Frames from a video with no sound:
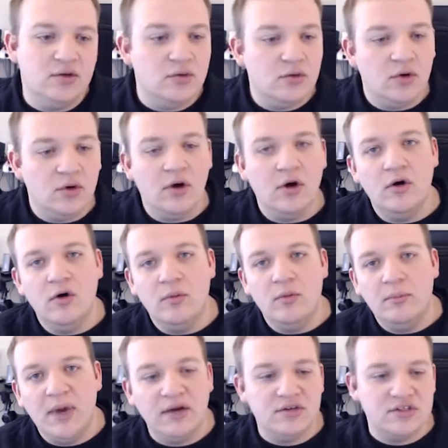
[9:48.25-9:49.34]
Google Home,
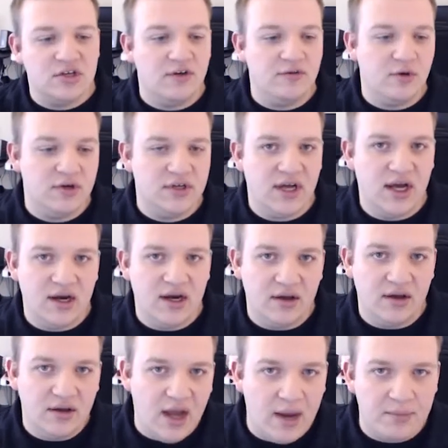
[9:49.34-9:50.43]
Microsoft
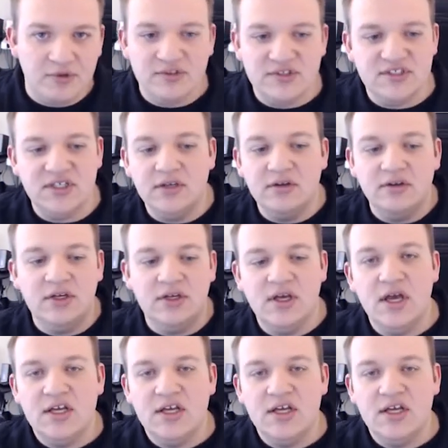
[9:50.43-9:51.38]
Cortana, Apple Siri,